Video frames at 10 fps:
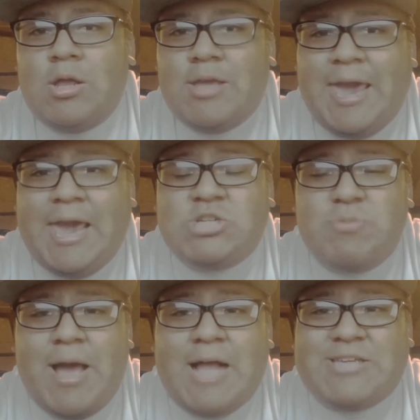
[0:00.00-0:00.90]
cage
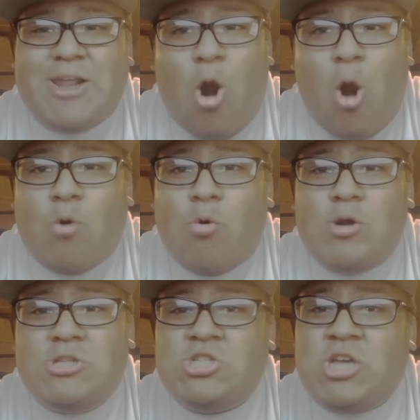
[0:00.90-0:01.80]
match at
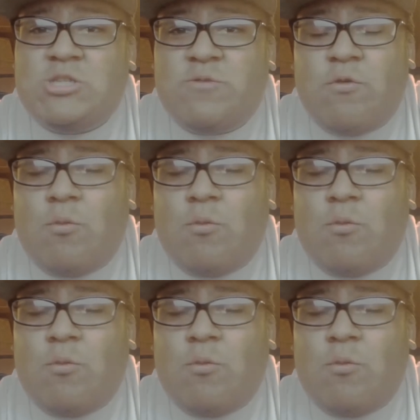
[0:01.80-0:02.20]
Hardcore Justice for the